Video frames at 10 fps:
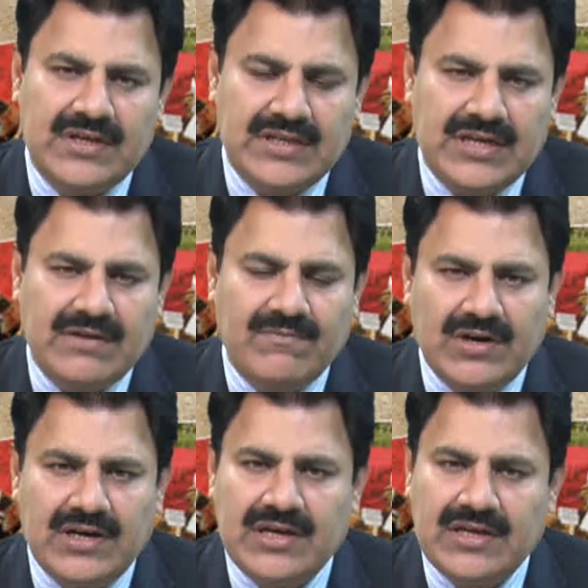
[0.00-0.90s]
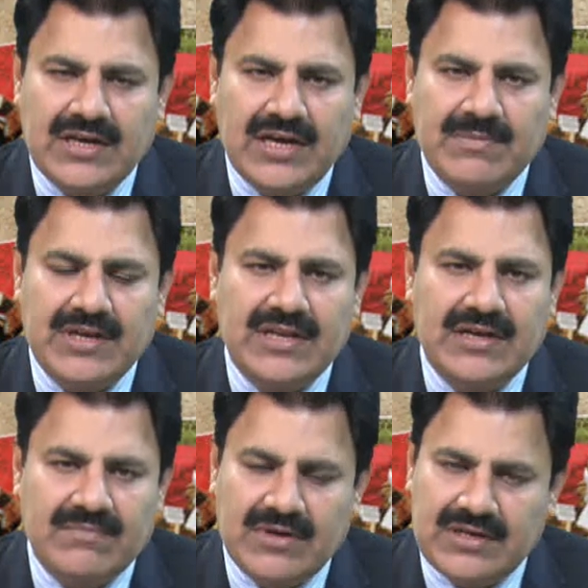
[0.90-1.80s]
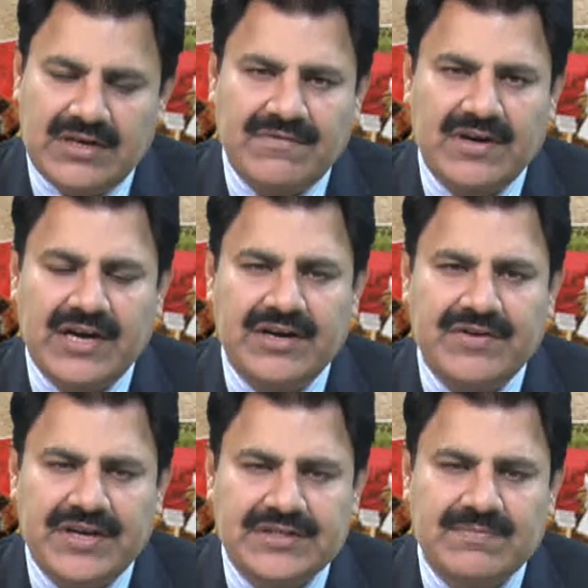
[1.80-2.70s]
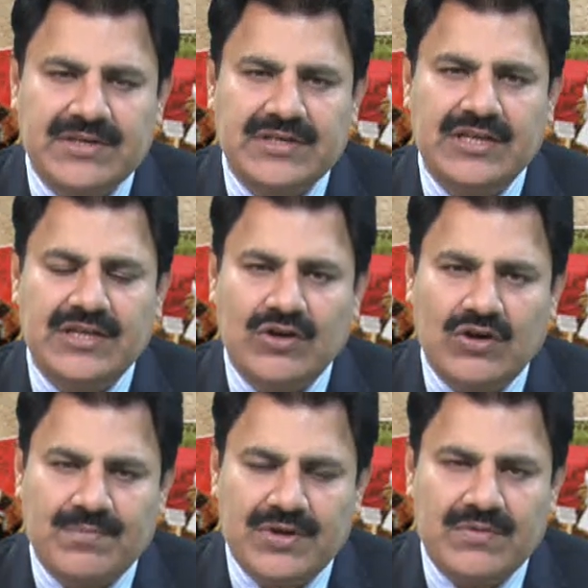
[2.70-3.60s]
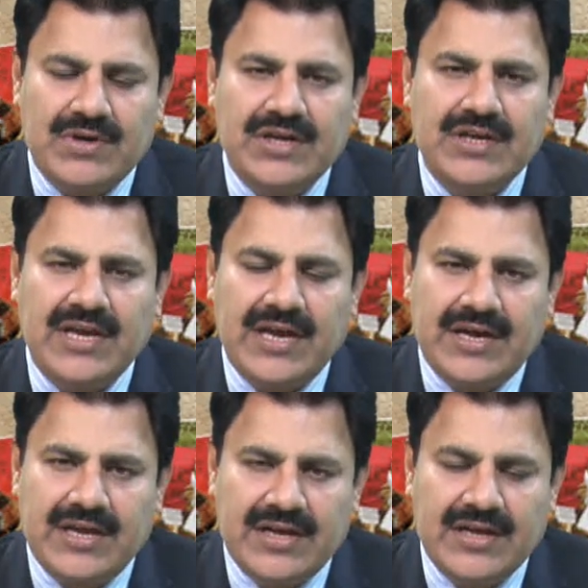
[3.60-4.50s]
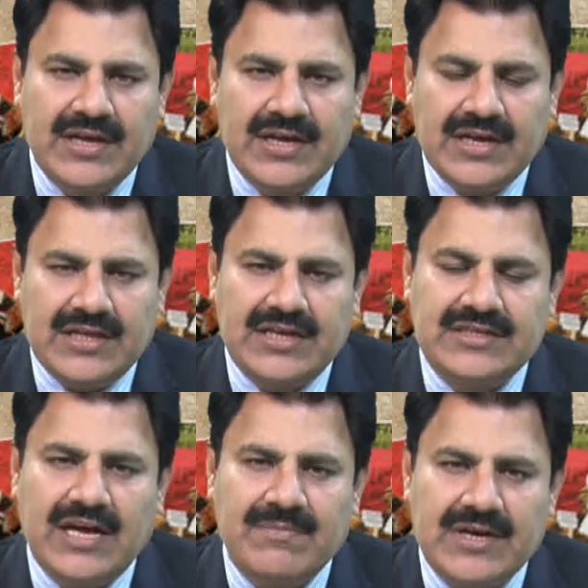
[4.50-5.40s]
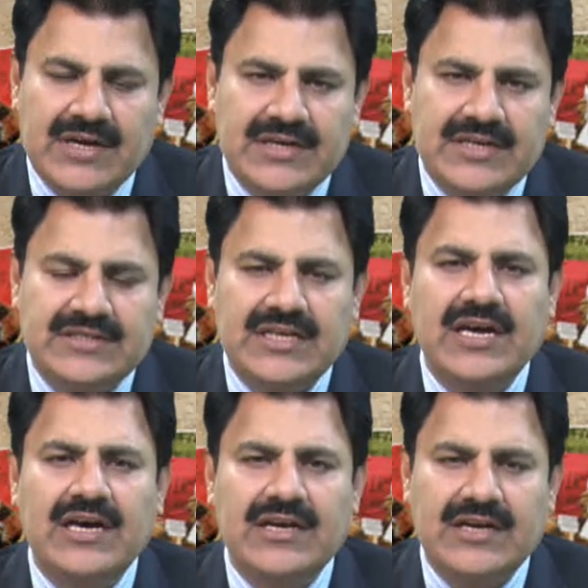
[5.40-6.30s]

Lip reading: the world, the different countries, especially the European Union and the Islamic countries, they are